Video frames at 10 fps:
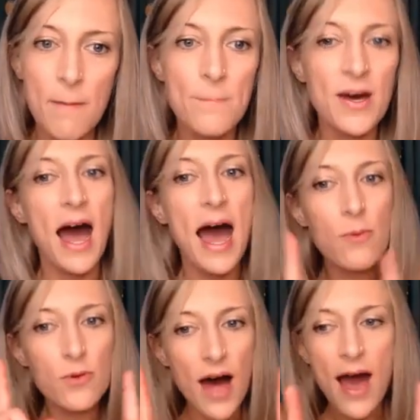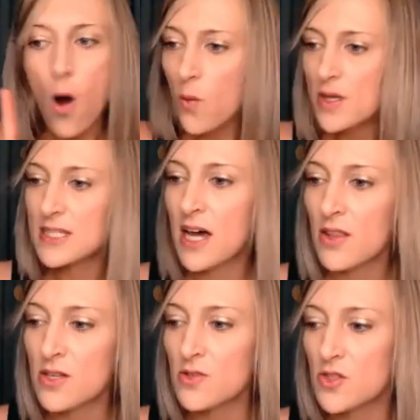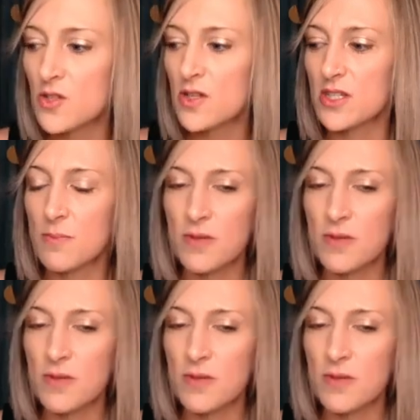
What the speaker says: But I always tell the new students,